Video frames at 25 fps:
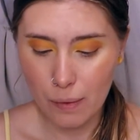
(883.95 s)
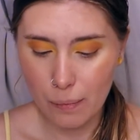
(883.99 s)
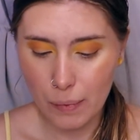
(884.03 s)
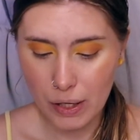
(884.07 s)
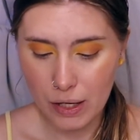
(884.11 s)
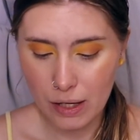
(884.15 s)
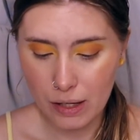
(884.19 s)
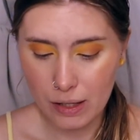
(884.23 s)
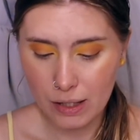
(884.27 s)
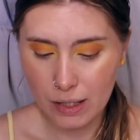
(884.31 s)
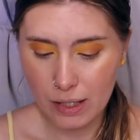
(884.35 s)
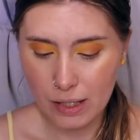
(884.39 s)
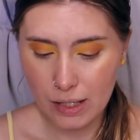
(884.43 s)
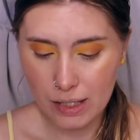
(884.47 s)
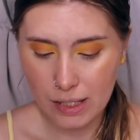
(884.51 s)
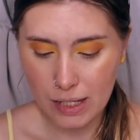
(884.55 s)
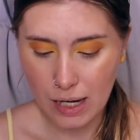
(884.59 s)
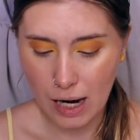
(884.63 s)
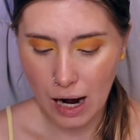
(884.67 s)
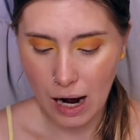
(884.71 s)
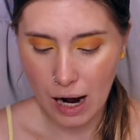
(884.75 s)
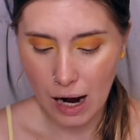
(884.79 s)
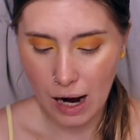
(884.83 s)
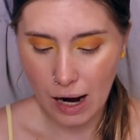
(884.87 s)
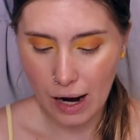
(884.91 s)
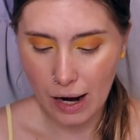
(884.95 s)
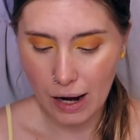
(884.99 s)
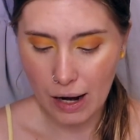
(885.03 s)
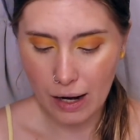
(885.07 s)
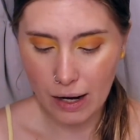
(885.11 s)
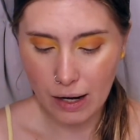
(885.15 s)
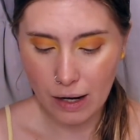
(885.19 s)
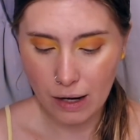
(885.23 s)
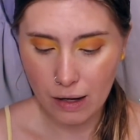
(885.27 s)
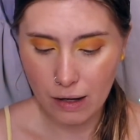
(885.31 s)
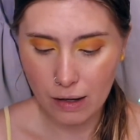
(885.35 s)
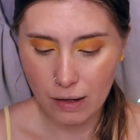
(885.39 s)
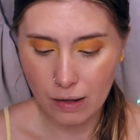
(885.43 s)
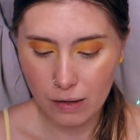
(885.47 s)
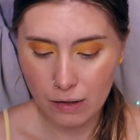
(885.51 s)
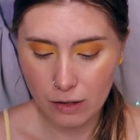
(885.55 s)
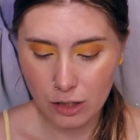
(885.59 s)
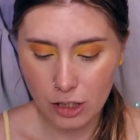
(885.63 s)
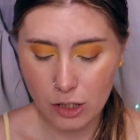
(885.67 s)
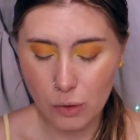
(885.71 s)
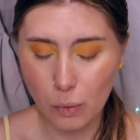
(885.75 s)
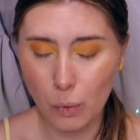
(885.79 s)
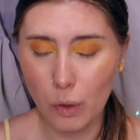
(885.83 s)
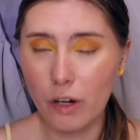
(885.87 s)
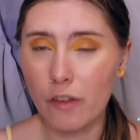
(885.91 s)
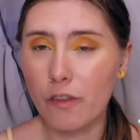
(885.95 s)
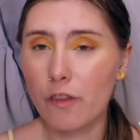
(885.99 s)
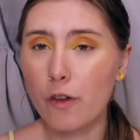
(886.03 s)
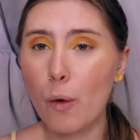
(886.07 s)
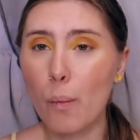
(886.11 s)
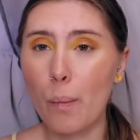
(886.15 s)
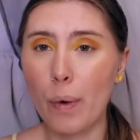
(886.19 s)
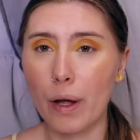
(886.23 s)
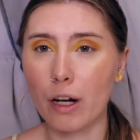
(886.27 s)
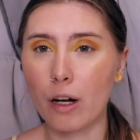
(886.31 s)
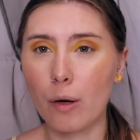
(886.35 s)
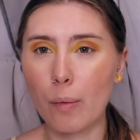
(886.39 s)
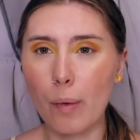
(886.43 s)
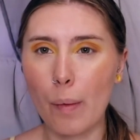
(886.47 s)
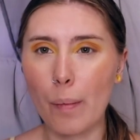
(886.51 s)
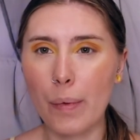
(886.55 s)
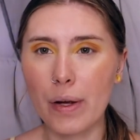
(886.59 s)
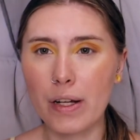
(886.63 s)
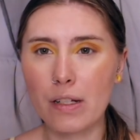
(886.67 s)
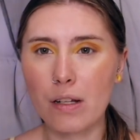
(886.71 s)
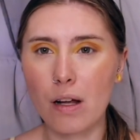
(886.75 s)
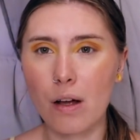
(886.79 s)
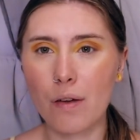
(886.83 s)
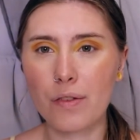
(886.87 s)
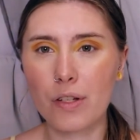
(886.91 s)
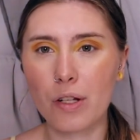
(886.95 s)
because I just want to feel better about myself.